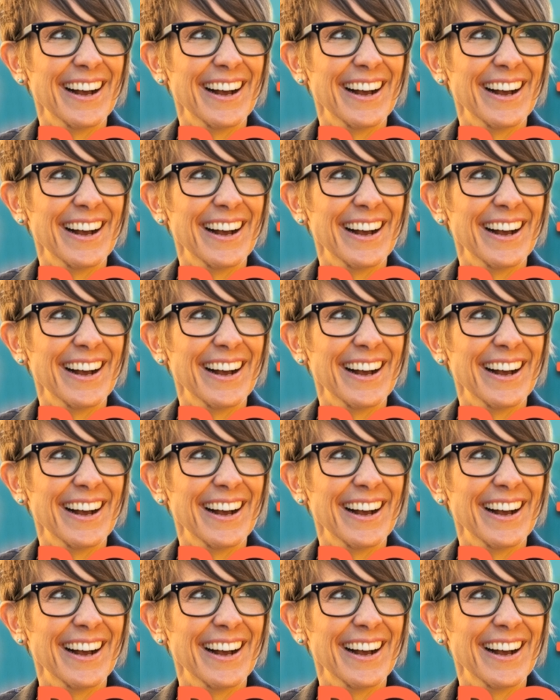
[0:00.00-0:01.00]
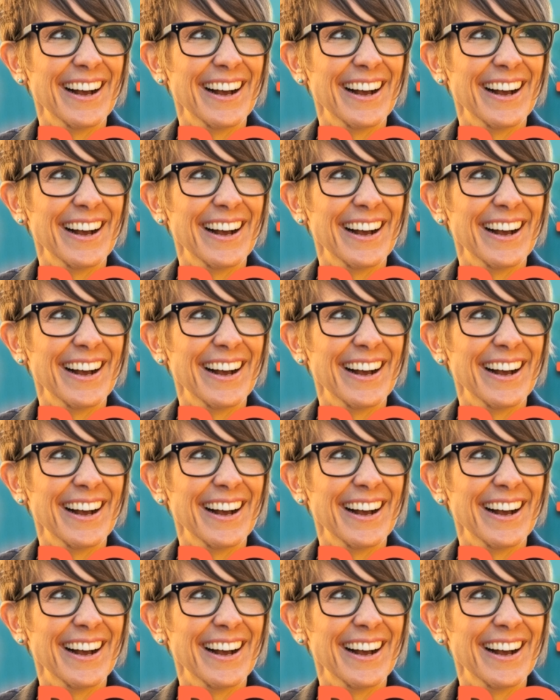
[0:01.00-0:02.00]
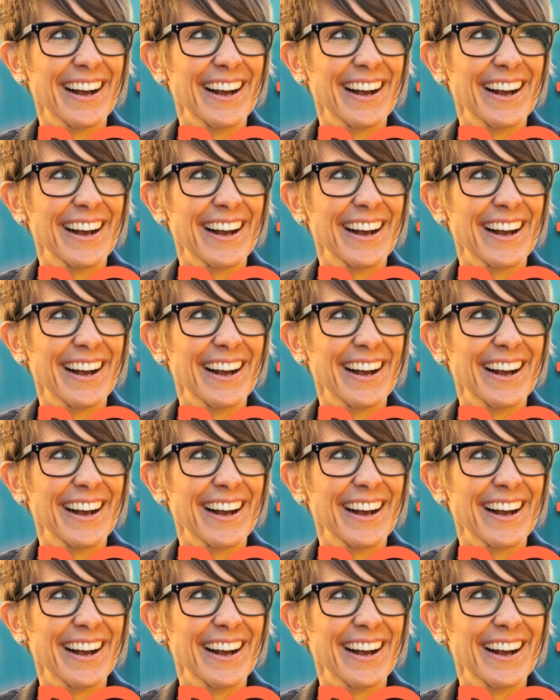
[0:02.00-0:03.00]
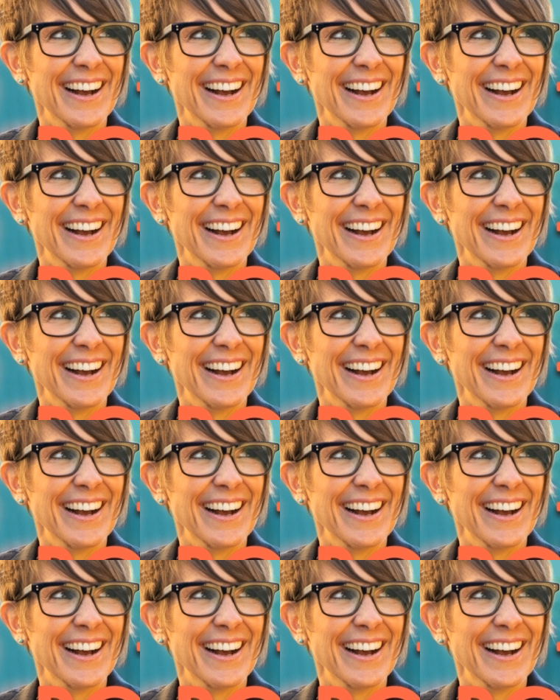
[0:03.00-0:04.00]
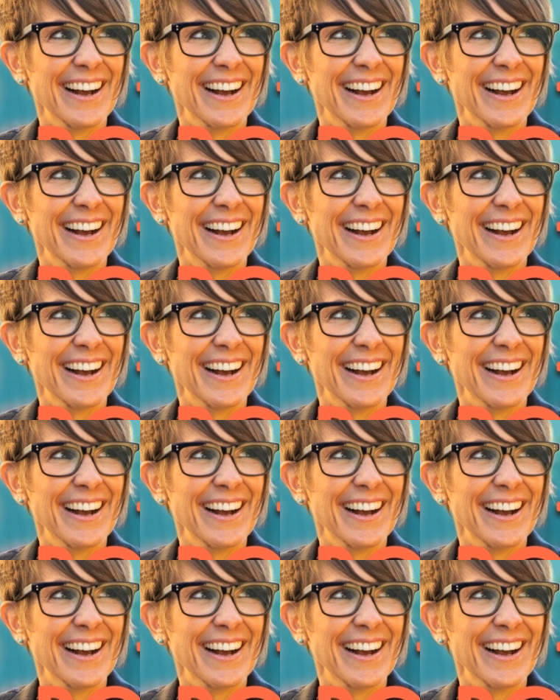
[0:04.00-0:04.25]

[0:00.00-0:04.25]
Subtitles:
This is a still picture; no speech is visible.